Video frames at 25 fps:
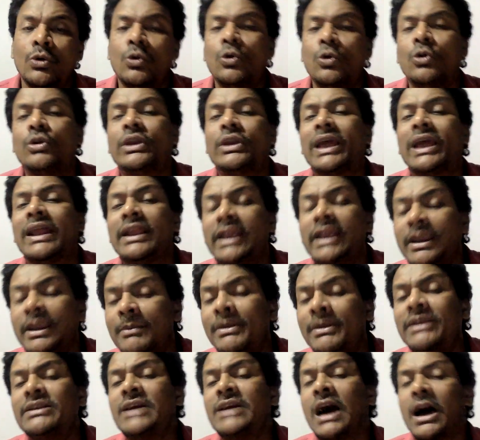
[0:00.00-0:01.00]
Who can
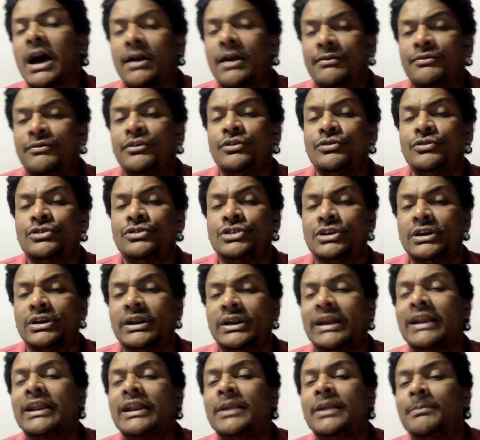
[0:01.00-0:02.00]
limit our future?
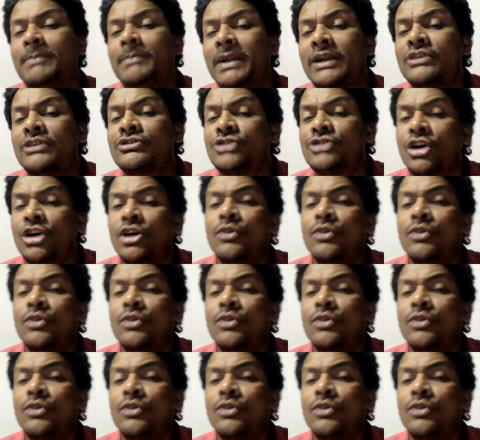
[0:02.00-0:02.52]
It depends